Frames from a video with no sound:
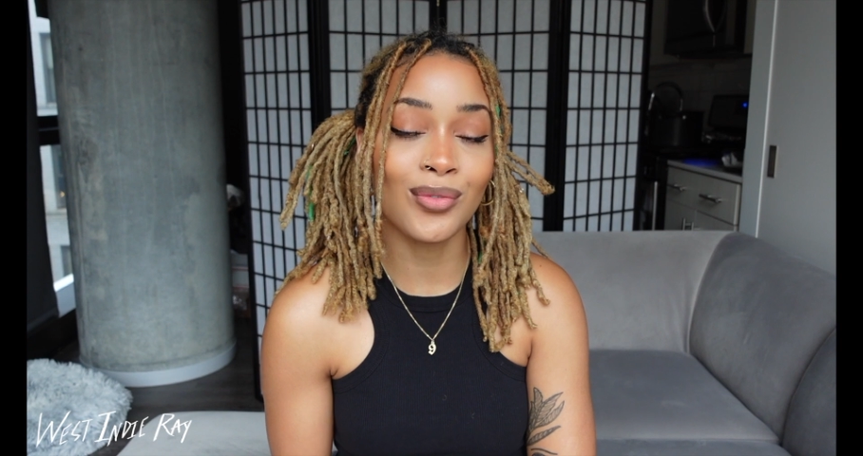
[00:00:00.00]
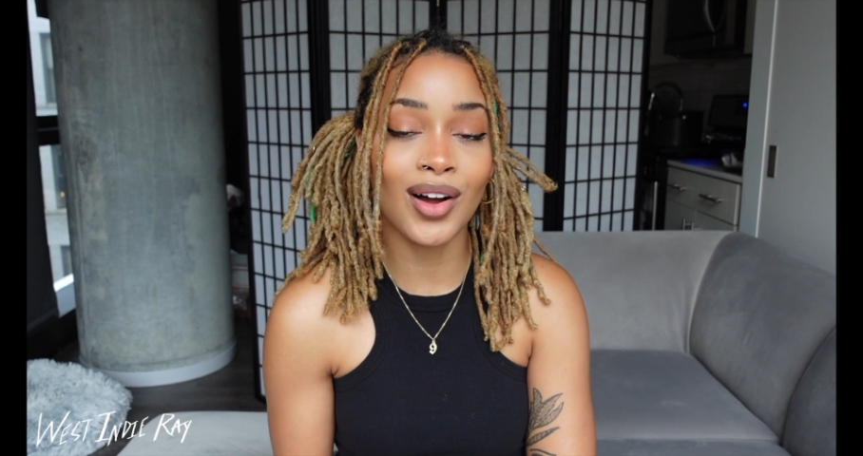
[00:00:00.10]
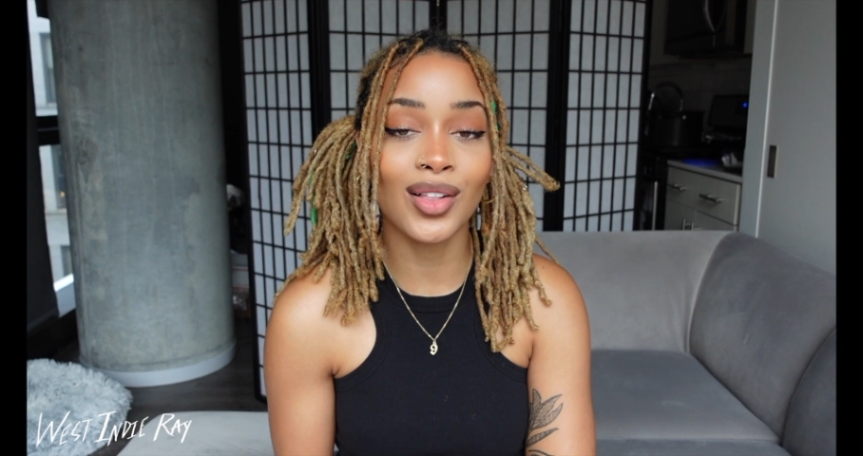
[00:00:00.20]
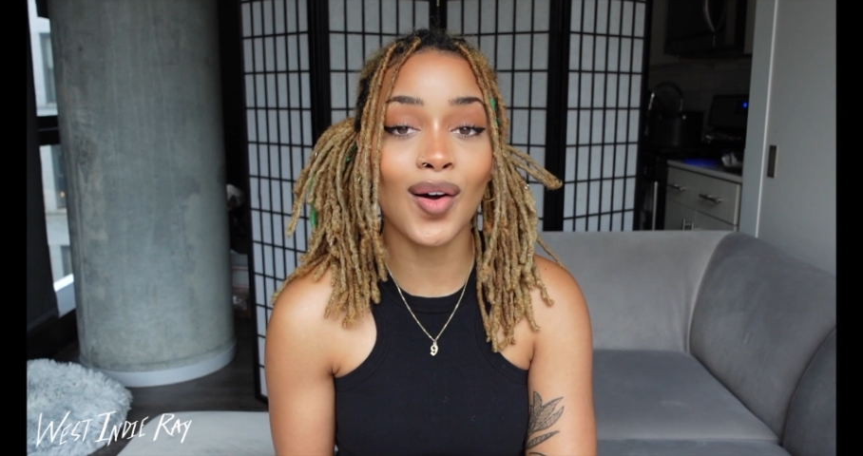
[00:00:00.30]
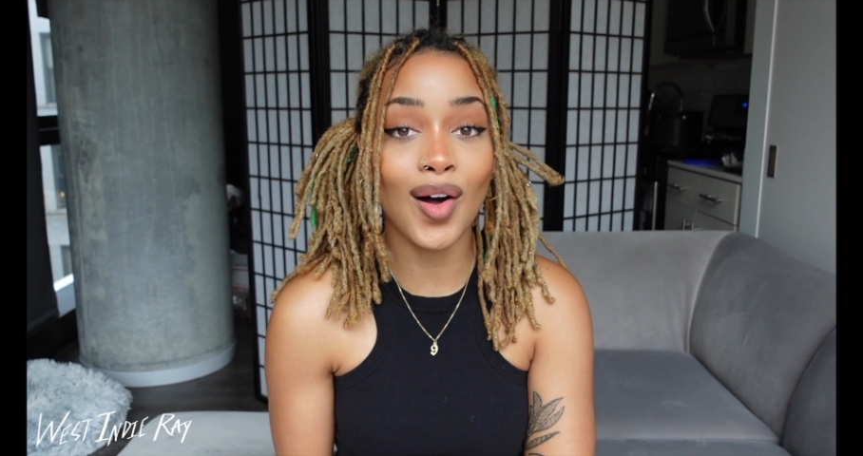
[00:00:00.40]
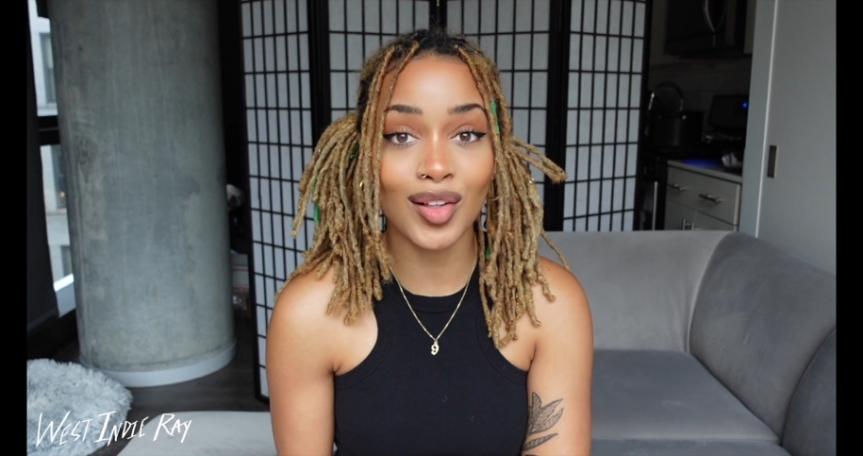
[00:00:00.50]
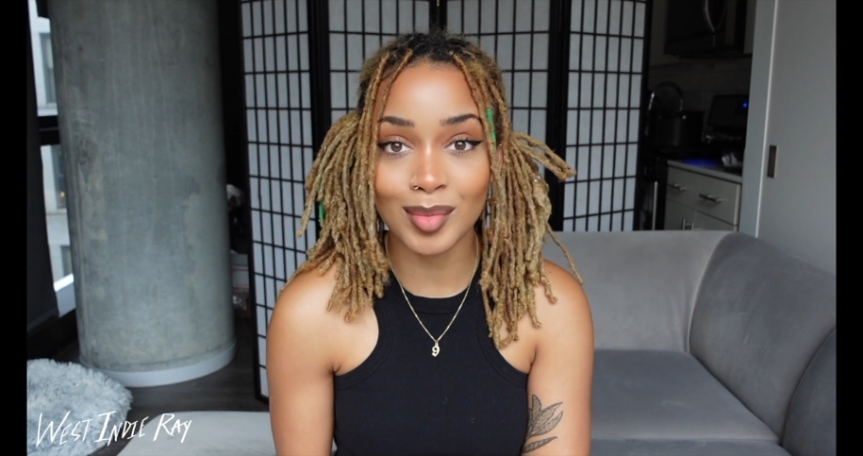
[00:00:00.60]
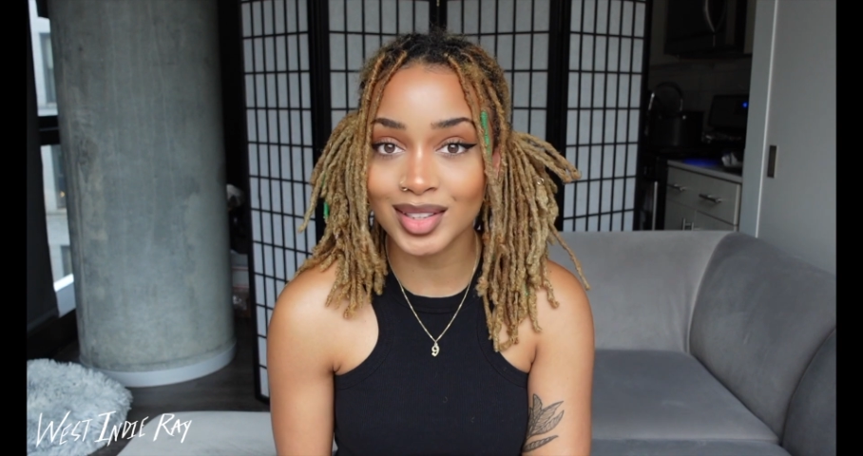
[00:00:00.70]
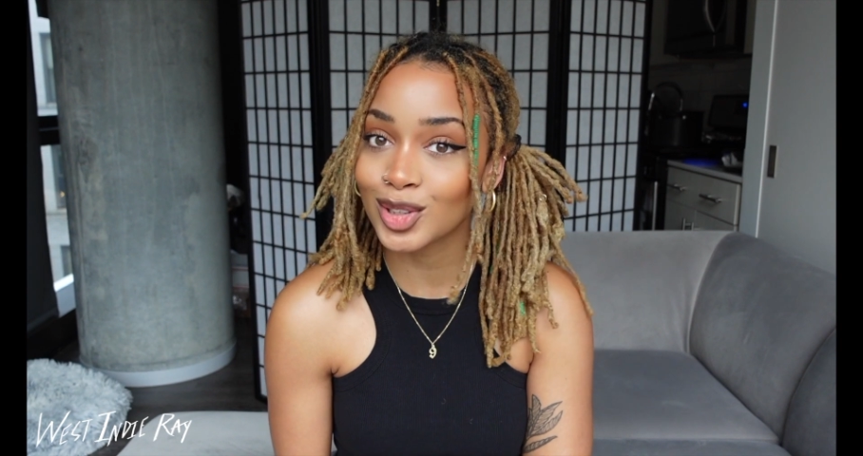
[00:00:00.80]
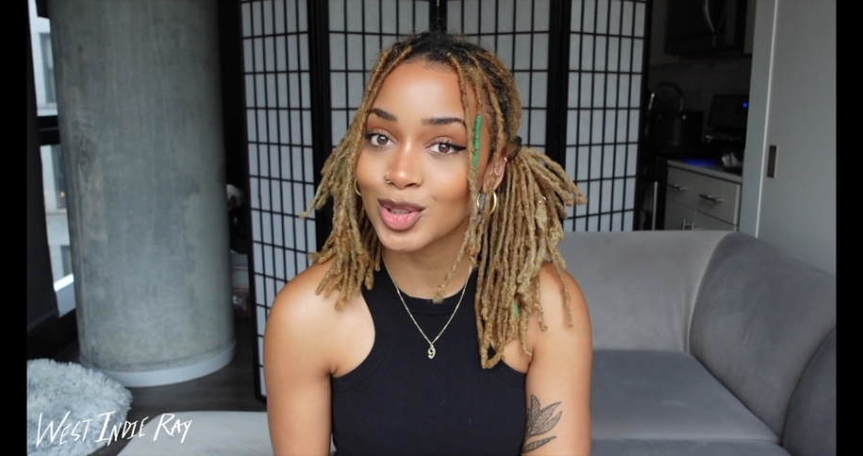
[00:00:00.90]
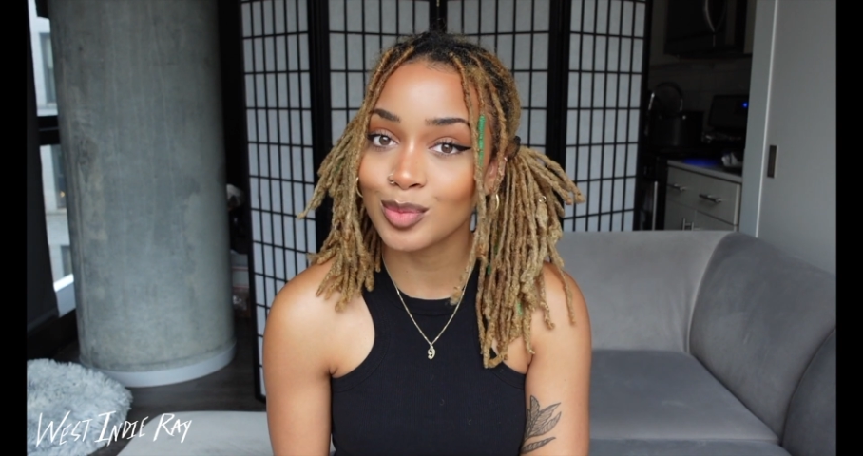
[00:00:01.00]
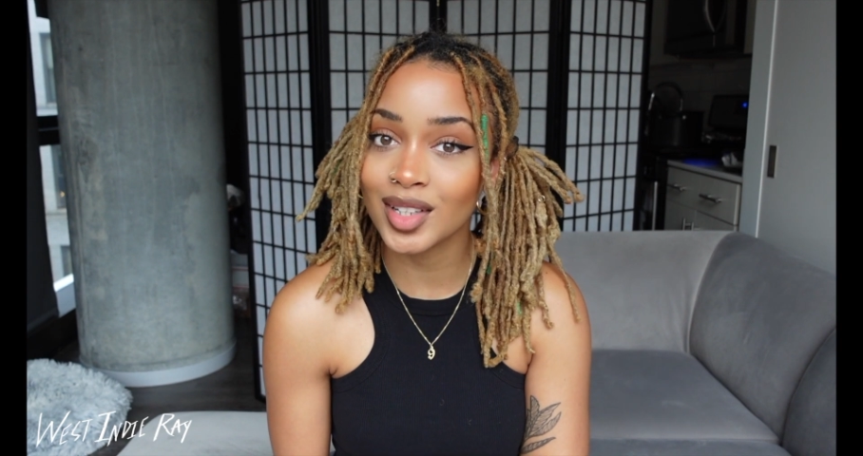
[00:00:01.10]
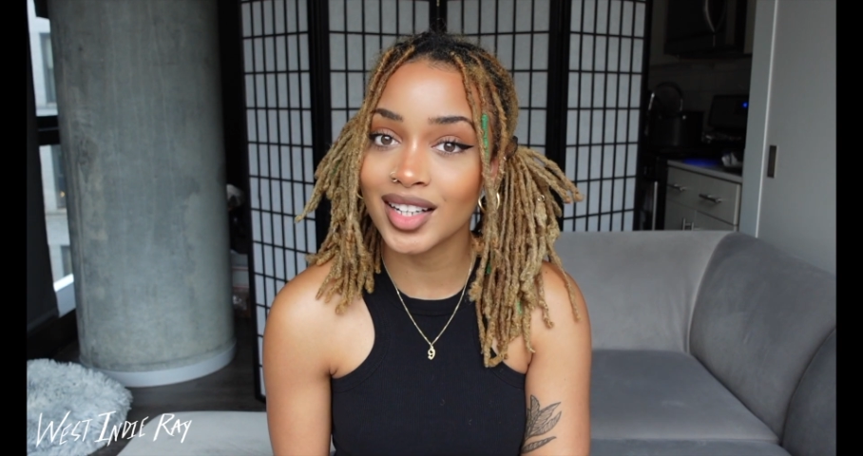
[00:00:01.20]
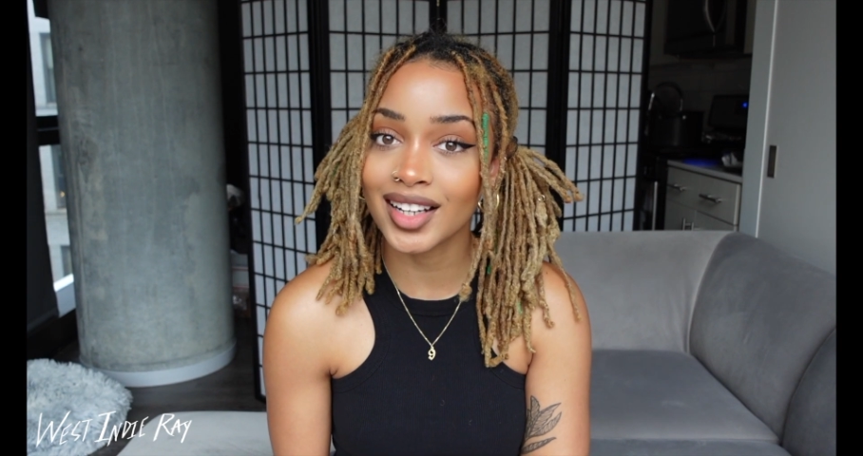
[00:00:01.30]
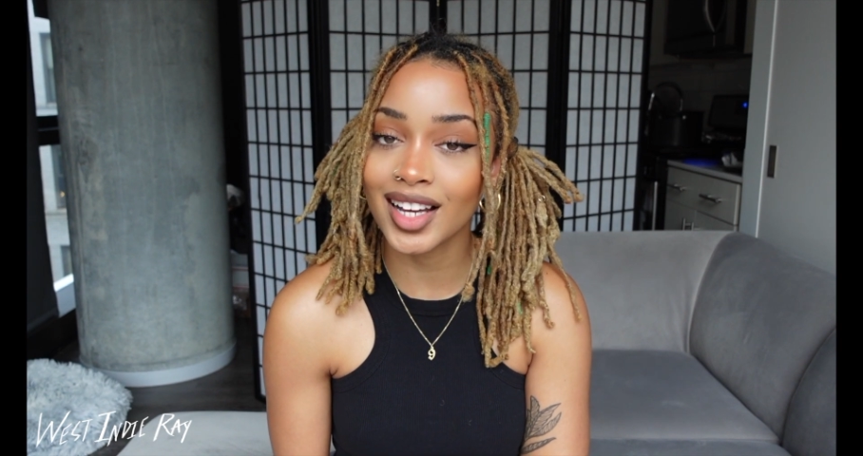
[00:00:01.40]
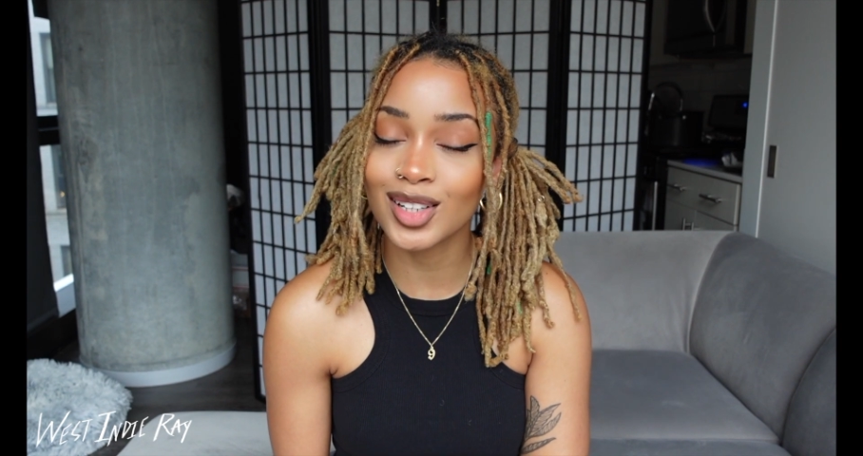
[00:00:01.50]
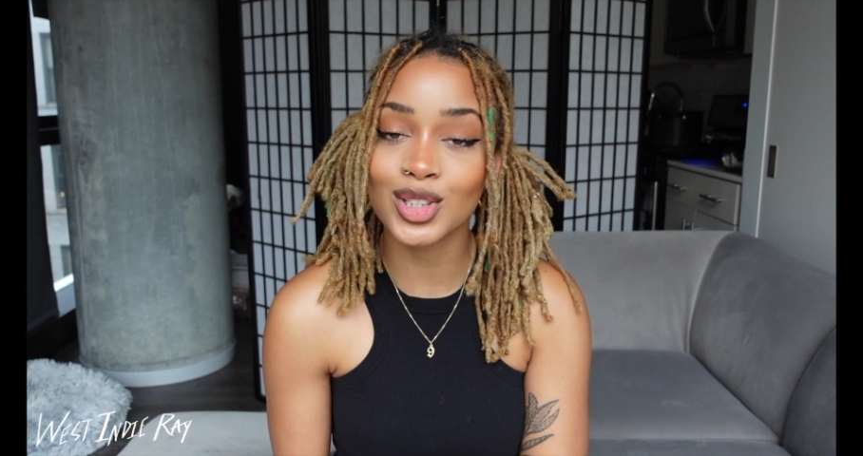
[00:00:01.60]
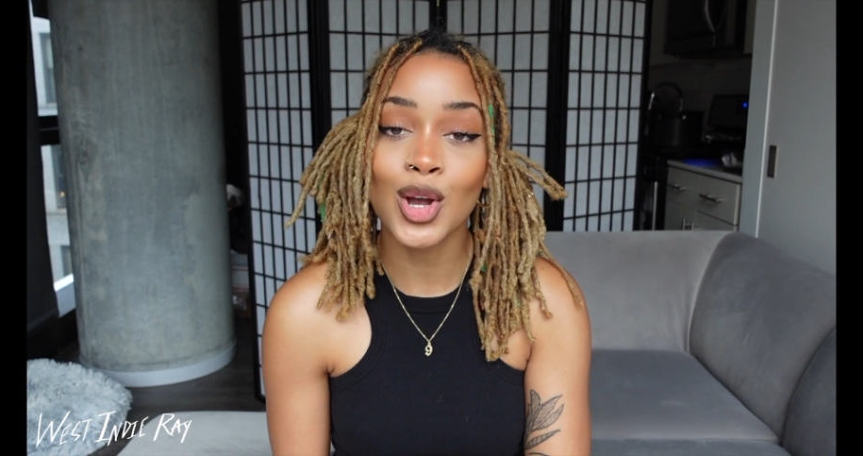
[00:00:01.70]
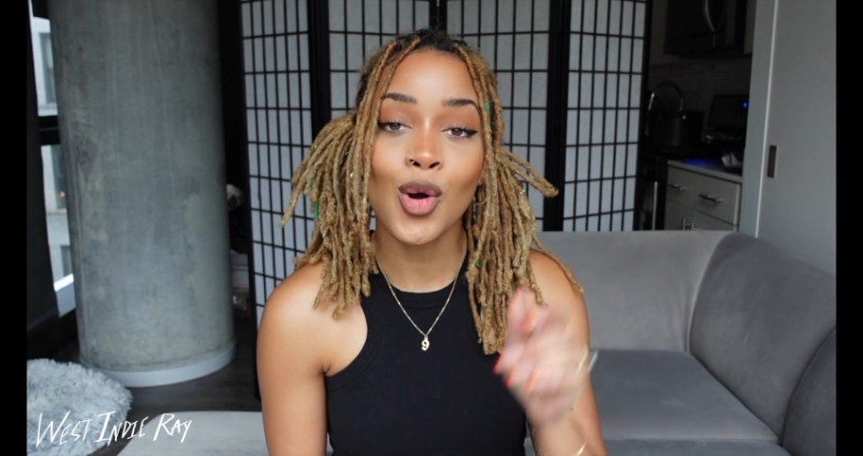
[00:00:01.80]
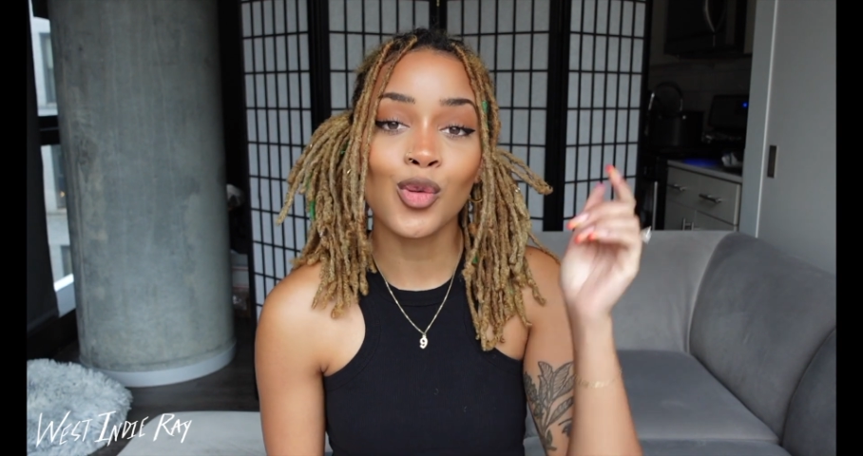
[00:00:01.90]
Follow all of my social media accounts